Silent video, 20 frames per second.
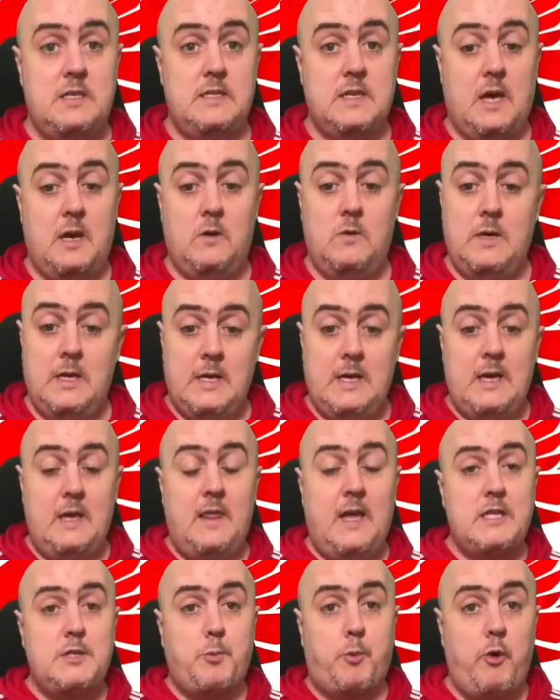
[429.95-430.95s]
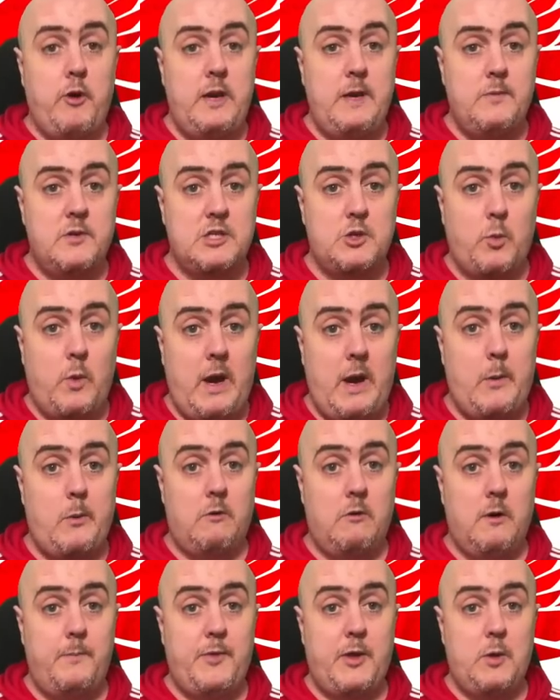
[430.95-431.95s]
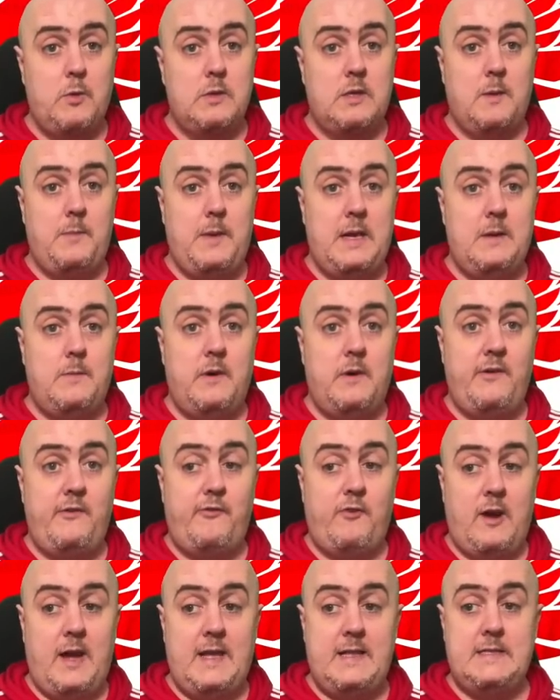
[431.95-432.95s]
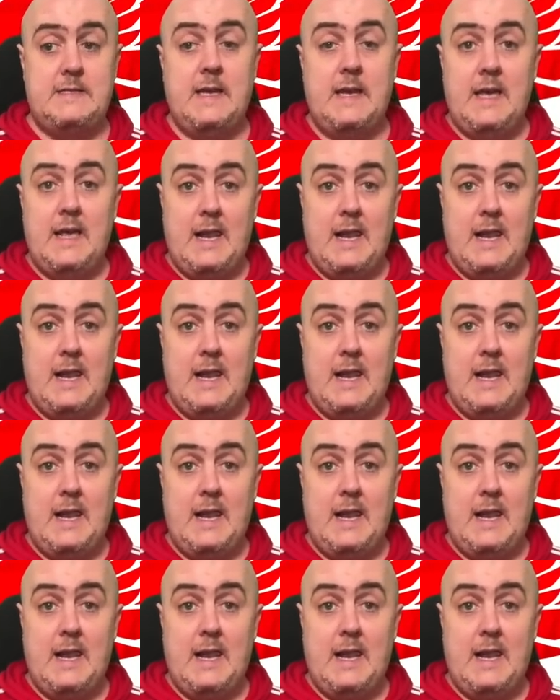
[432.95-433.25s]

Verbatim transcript: So that's pretty much where we're up to at the minute, my friends.